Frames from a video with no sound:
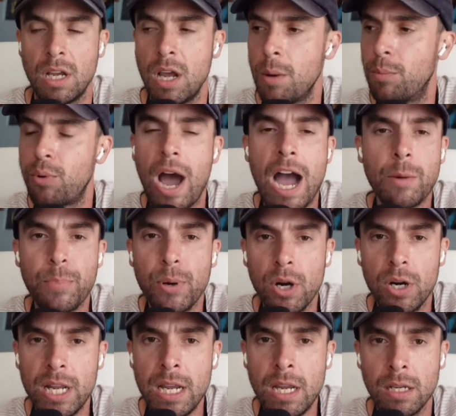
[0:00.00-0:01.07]
Brock
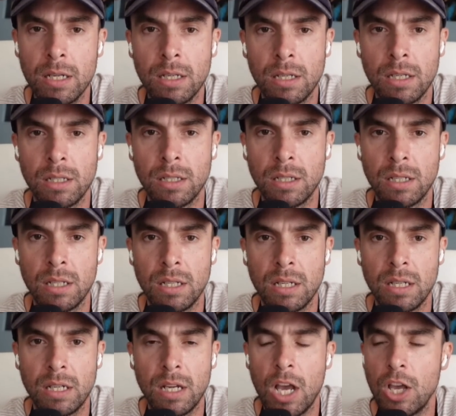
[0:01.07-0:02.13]
Purdy,
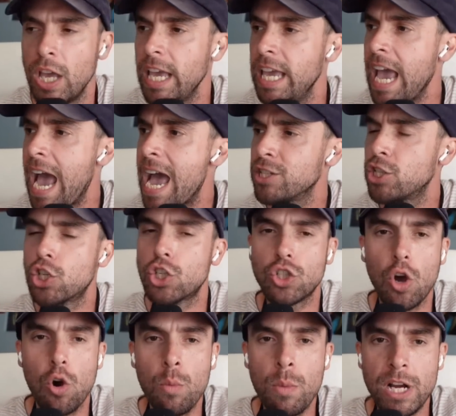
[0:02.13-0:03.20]
he has
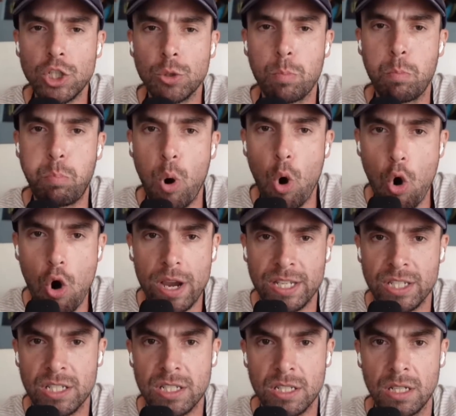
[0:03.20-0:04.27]
so much
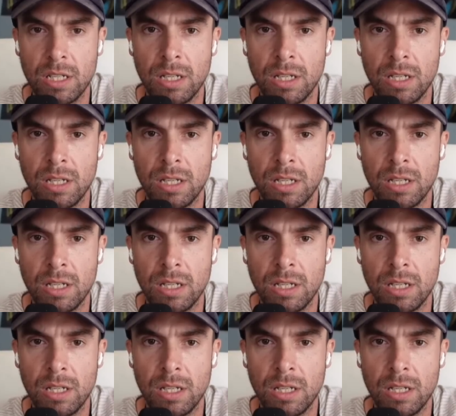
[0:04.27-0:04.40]
poise